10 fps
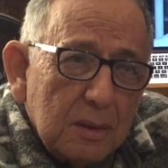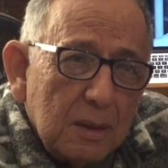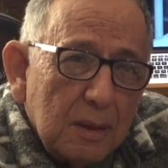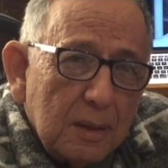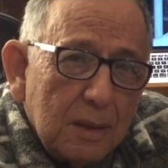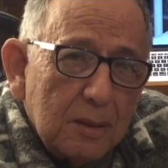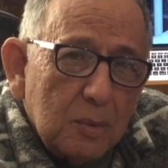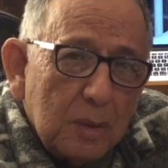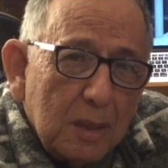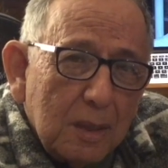Uh, that's
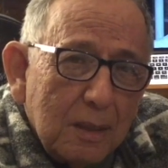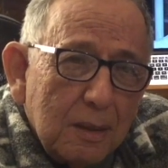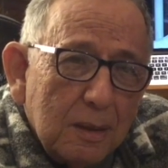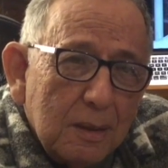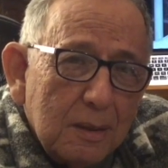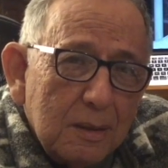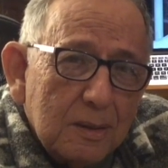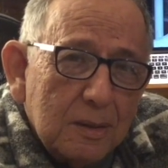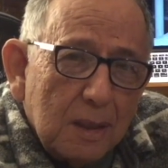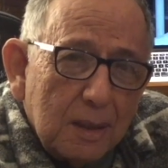when I
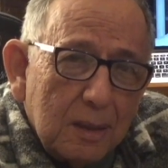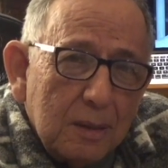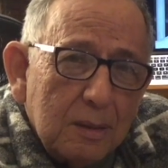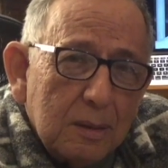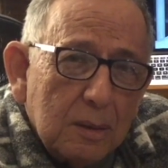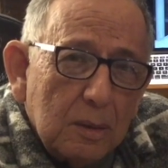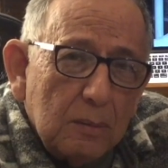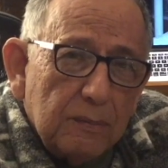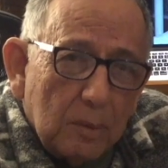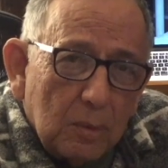decided to go
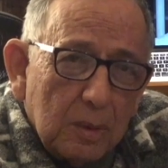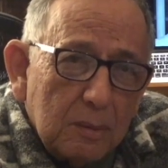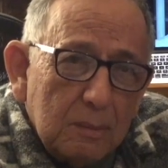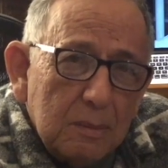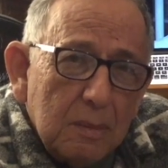forward